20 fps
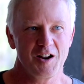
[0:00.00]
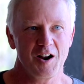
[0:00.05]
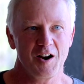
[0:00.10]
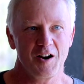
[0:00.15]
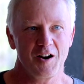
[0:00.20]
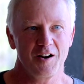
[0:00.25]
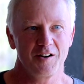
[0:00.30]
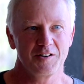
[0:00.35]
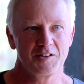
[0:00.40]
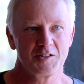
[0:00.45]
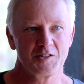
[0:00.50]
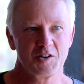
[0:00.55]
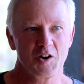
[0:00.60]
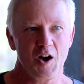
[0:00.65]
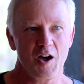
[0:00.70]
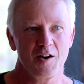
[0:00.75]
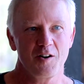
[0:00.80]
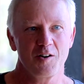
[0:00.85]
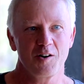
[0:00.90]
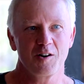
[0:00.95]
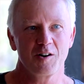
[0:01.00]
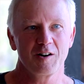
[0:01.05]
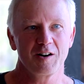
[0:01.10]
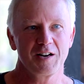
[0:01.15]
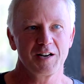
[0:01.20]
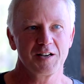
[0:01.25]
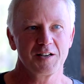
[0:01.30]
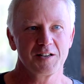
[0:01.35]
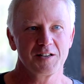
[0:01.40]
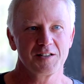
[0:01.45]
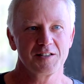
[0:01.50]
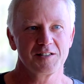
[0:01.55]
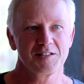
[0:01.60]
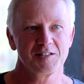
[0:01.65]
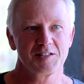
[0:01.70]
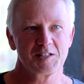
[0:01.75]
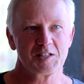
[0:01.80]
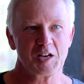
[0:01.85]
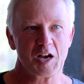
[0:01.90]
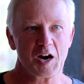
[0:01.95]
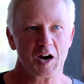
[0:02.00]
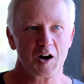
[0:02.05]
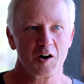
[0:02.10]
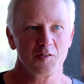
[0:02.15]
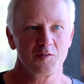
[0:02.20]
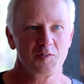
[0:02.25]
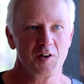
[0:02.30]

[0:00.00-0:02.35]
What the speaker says: Our daughter is our